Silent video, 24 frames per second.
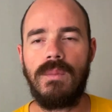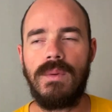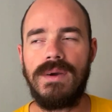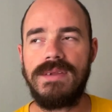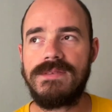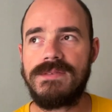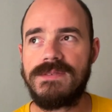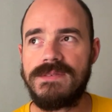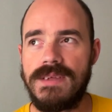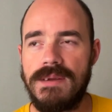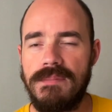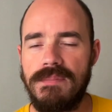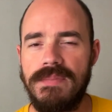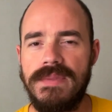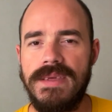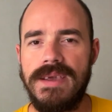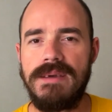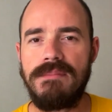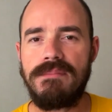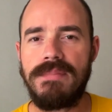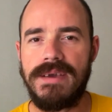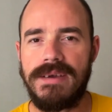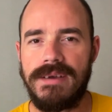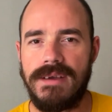When
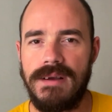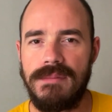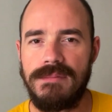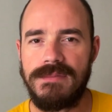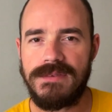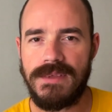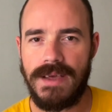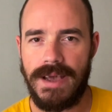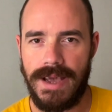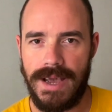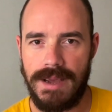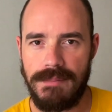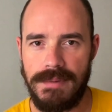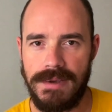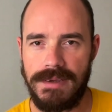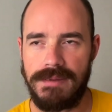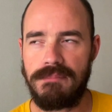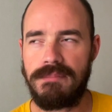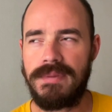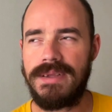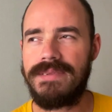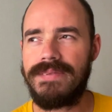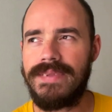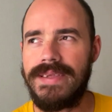something becomes a
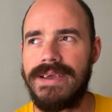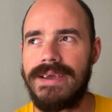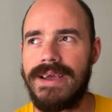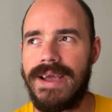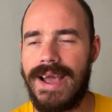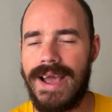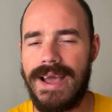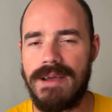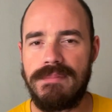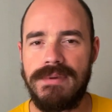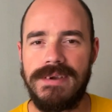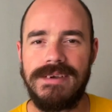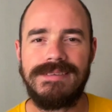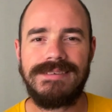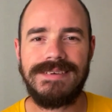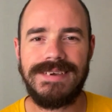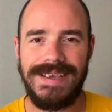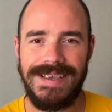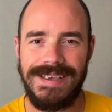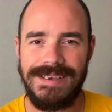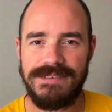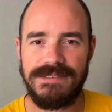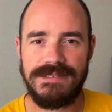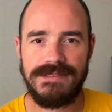habit, building a habit
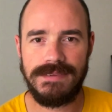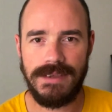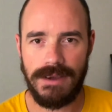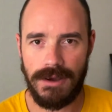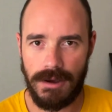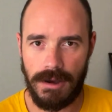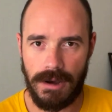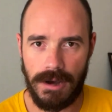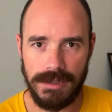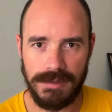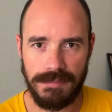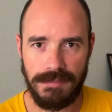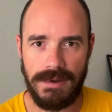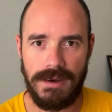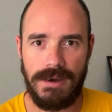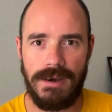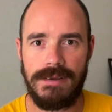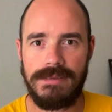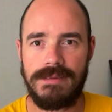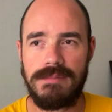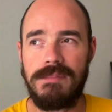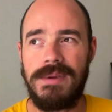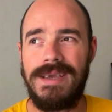is the hard part.